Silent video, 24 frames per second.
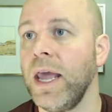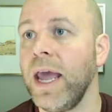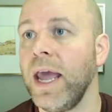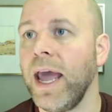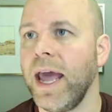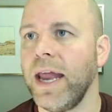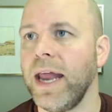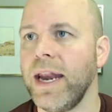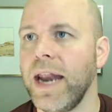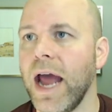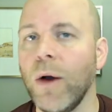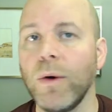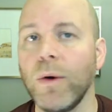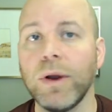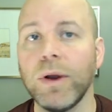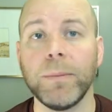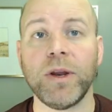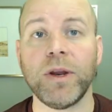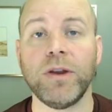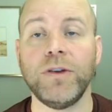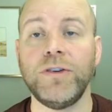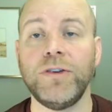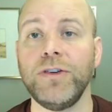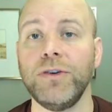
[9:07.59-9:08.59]
And now what I'm going to
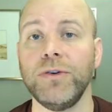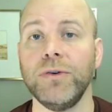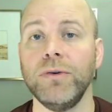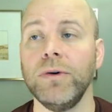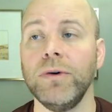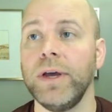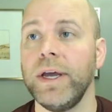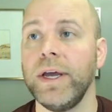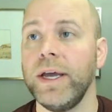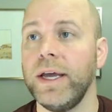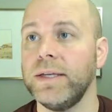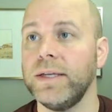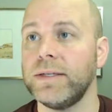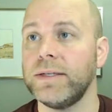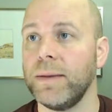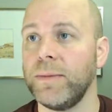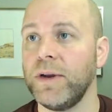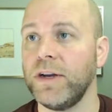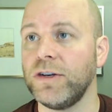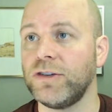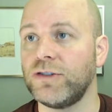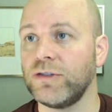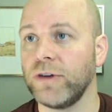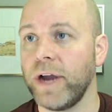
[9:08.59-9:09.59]
do is I'm going
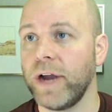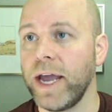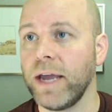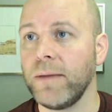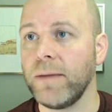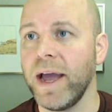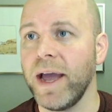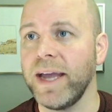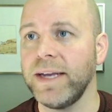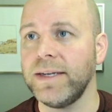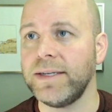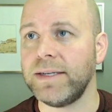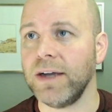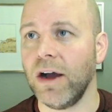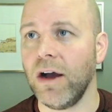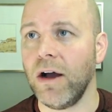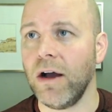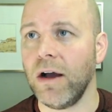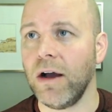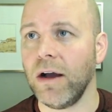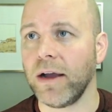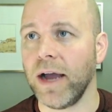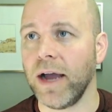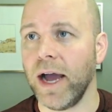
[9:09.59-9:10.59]
to drag my
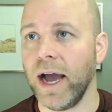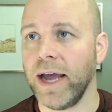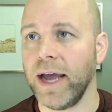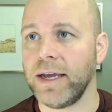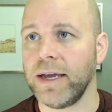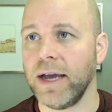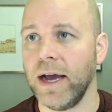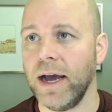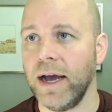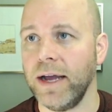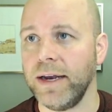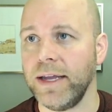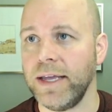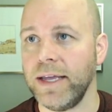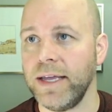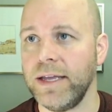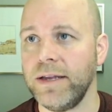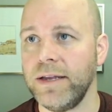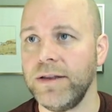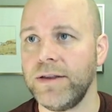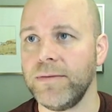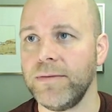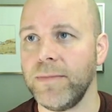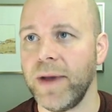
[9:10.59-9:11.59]
dog icon
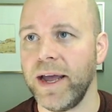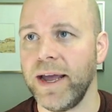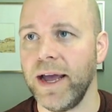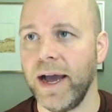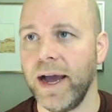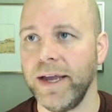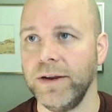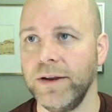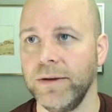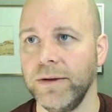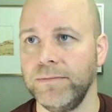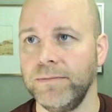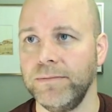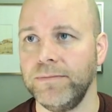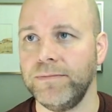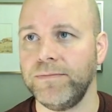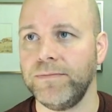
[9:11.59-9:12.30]
into my item.